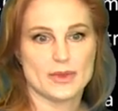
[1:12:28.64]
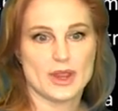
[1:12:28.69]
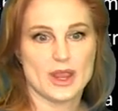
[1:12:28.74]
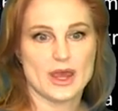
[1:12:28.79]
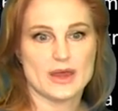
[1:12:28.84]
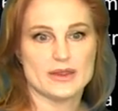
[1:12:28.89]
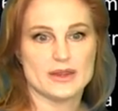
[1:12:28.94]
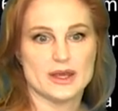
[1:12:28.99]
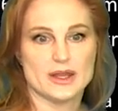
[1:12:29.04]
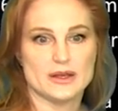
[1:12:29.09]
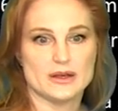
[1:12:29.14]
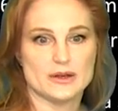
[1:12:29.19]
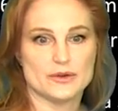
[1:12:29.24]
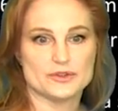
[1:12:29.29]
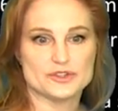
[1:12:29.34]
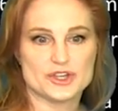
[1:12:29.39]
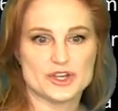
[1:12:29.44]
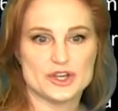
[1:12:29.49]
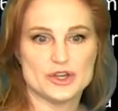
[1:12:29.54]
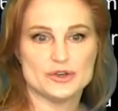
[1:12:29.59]
then there
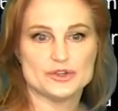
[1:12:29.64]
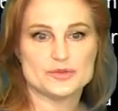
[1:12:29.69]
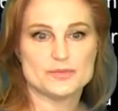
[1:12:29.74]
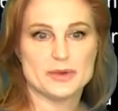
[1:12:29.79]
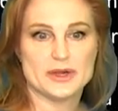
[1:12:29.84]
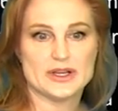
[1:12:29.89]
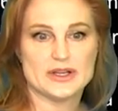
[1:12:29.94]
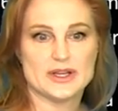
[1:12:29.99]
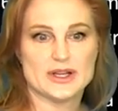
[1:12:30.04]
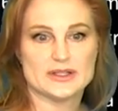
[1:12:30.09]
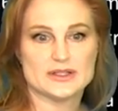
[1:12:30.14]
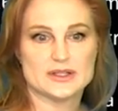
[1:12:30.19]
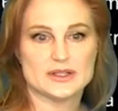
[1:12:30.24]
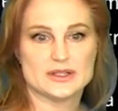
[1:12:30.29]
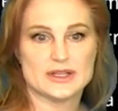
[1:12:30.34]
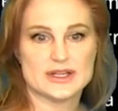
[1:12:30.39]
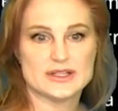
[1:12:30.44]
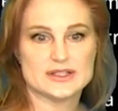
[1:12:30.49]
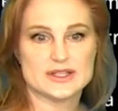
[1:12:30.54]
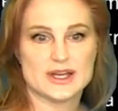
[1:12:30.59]
was a huge big
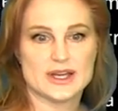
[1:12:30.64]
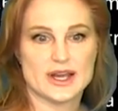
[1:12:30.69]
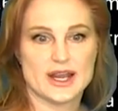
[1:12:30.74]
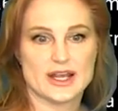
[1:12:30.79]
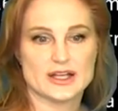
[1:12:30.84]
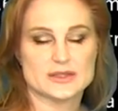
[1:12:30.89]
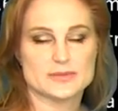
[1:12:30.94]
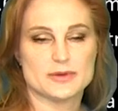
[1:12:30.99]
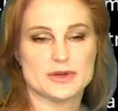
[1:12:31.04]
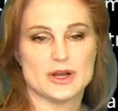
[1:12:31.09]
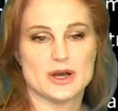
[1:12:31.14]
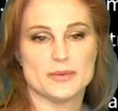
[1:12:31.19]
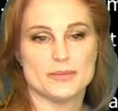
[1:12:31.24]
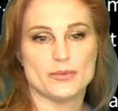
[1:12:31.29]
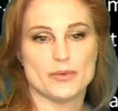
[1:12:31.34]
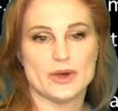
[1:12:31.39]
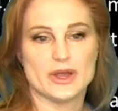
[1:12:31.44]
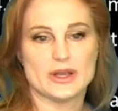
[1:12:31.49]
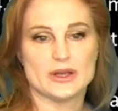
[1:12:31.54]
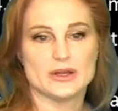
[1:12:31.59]
density enhancement
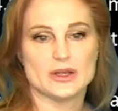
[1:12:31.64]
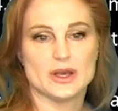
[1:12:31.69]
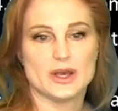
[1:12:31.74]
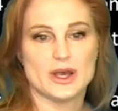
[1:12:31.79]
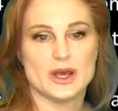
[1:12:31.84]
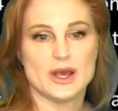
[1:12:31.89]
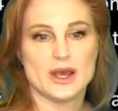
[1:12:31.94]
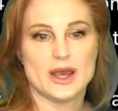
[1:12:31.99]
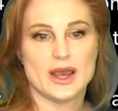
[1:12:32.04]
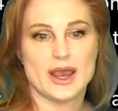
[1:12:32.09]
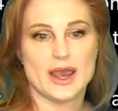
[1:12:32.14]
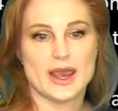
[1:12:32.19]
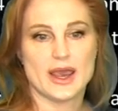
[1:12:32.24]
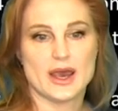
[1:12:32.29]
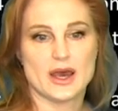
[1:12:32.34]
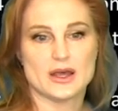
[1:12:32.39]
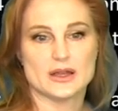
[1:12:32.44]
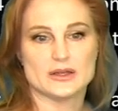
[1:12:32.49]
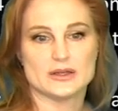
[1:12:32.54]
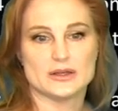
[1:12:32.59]
upwind,
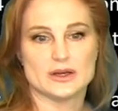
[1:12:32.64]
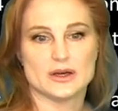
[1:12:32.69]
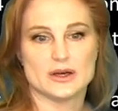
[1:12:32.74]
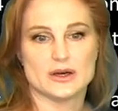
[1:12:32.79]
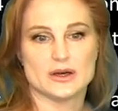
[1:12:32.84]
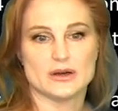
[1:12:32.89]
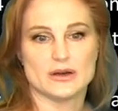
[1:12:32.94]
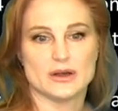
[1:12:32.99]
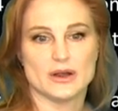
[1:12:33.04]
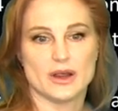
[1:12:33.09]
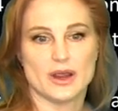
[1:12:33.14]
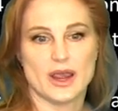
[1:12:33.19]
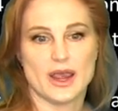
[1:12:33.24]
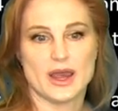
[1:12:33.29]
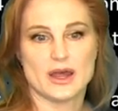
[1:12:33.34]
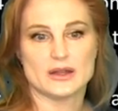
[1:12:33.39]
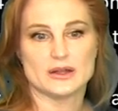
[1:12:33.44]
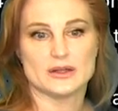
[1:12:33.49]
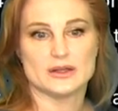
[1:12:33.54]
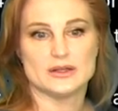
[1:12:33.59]
and
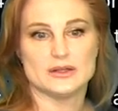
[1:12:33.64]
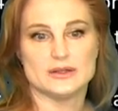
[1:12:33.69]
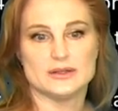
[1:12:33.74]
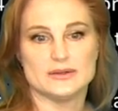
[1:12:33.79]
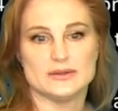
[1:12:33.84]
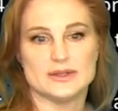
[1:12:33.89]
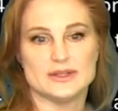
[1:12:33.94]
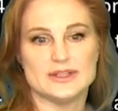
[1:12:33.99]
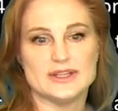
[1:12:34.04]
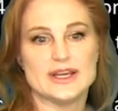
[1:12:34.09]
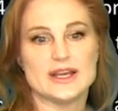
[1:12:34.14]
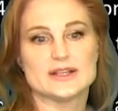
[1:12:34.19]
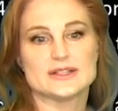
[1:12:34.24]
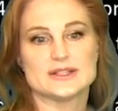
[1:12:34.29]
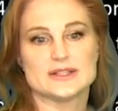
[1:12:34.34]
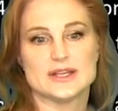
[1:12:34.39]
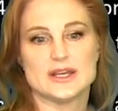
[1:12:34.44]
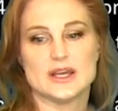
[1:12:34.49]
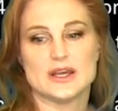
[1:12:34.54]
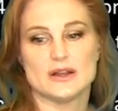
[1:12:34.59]
the
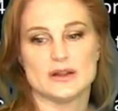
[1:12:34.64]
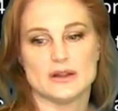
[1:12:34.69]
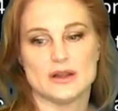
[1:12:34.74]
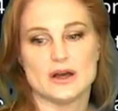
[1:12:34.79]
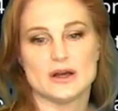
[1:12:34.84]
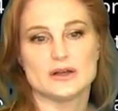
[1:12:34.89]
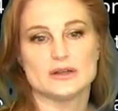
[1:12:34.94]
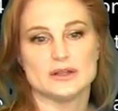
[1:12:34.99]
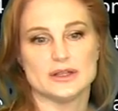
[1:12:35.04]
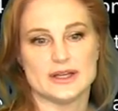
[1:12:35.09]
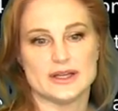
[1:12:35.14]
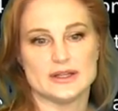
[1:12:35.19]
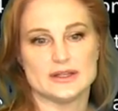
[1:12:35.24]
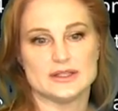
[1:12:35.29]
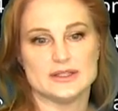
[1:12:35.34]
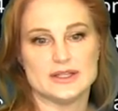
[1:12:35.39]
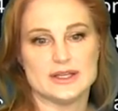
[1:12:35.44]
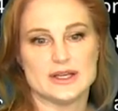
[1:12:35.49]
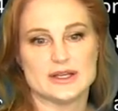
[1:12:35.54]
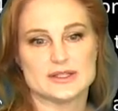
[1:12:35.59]
DST, luckily,
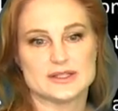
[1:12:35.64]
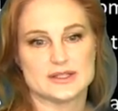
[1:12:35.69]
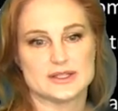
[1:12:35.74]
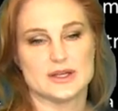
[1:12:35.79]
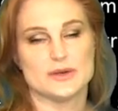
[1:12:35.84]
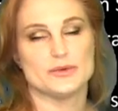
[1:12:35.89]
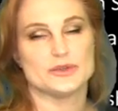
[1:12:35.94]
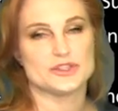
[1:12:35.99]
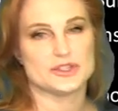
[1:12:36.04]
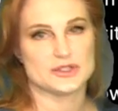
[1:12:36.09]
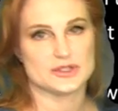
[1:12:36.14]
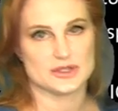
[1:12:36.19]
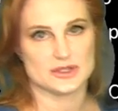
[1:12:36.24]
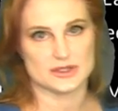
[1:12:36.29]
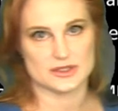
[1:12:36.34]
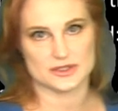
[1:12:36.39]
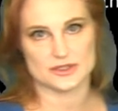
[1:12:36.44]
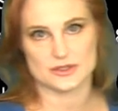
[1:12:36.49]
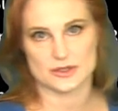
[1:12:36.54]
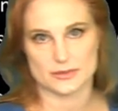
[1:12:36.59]
the DST, which is the
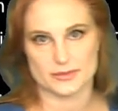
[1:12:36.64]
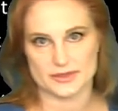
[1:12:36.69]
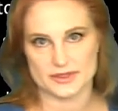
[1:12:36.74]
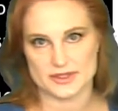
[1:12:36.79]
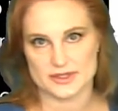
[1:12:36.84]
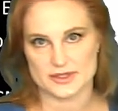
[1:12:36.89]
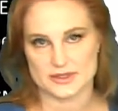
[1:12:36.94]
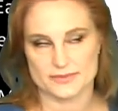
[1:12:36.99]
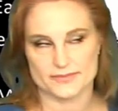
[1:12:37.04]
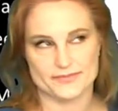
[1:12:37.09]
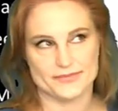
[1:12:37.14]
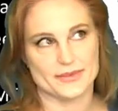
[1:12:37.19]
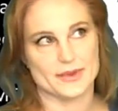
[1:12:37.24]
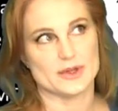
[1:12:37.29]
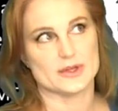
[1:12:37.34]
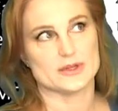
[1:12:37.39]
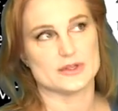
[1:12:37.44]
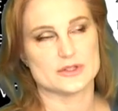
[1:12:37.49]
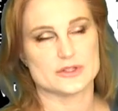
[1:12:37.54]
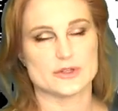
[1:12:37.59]
disturbance
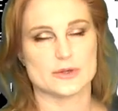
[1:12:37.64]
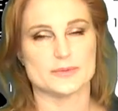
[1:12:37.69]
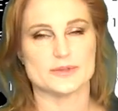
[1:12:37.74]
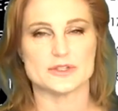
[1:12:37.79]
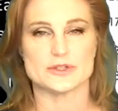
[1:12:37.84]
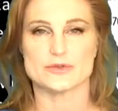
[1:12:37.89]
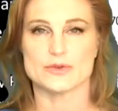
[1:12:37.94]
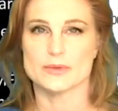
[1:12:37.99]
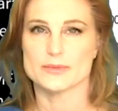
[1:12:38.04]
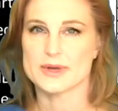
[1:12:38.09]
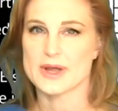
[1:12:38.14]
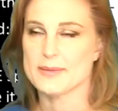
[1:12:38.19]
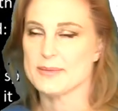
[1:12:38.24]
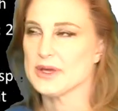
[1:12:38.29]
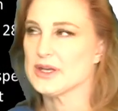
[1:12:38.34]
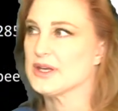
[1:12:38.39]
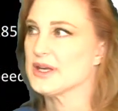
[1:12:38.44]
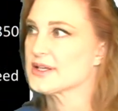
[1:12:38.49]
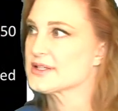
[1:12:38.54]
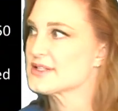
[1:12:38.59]
storm time
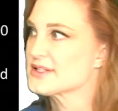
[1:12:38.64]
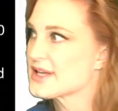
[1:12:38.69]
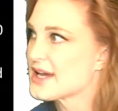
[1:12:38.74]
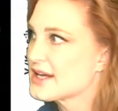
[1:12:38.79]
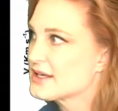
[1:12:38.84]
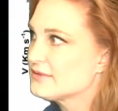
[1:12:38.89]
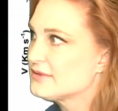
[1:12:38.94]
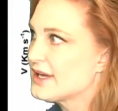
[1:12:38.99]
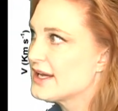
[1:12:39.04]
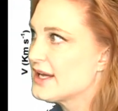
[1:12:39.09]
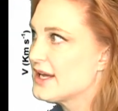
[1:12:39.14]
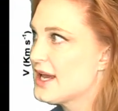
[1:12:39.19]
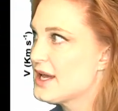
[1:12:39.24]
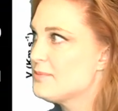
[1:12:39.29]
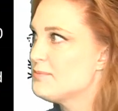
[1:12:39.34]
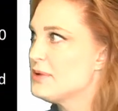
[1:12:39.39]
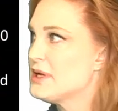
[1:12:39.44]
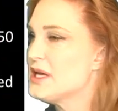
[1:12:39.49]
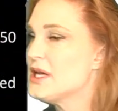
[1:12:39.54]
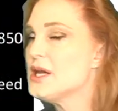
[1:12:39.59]
index, it's kind of like
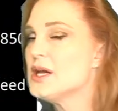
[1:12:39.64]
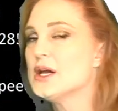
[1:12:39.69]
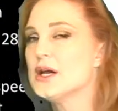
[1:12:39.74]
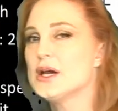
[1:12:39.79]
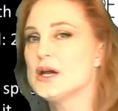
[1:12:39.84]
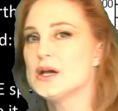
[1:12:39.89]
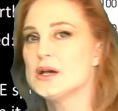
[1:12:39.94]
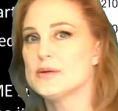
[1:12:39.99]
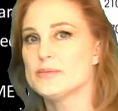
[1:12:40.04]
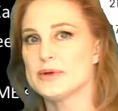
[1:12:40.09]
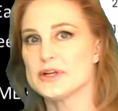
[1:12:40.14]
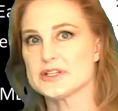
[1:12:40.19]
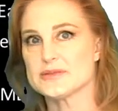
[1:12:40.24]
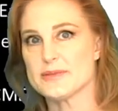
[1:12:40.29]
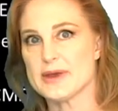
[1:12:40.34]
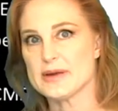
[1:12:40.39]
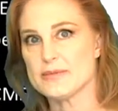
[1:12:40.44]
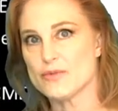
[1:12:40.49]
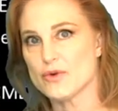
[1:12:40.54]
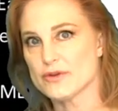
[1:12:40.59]
KP. But it's
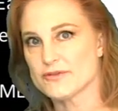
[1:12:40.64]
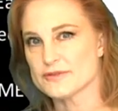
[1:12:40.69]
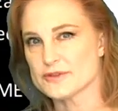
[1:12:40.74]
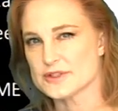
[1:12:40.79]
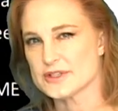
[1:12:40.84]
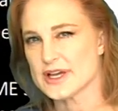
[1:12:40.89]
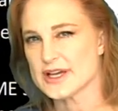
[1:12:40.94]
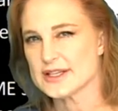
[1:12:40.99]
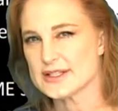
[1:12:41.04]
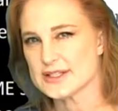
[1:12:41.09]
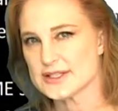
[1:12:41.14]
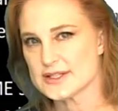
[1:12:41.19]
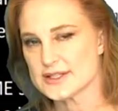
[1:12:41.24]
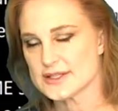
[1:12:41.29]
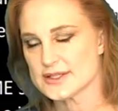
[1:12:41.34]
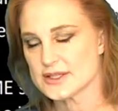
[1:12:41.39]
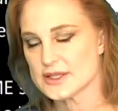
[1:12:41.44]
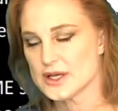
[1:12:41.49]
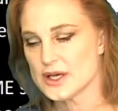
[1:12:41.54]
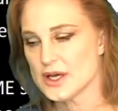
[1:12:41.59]
made more for
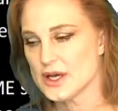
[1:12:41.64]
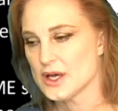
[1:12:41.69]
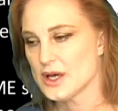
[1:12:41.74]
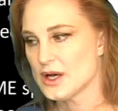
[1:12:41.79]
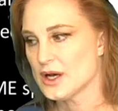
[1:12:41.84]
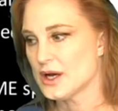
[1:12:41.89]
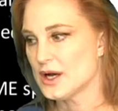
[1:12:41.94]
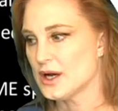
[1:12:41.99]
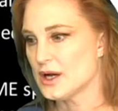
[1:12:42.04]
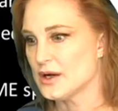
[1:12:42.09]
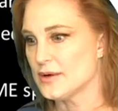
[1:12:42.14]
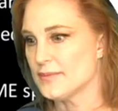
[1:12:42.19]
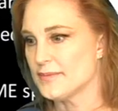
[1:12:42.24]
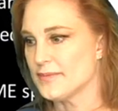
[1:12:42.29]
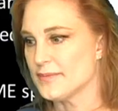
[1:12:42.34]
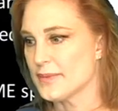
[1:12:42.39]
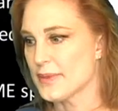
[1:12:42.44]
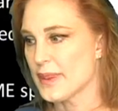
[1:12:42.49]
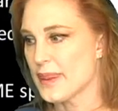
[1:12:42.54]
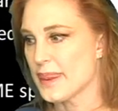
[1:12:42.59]
scientists, and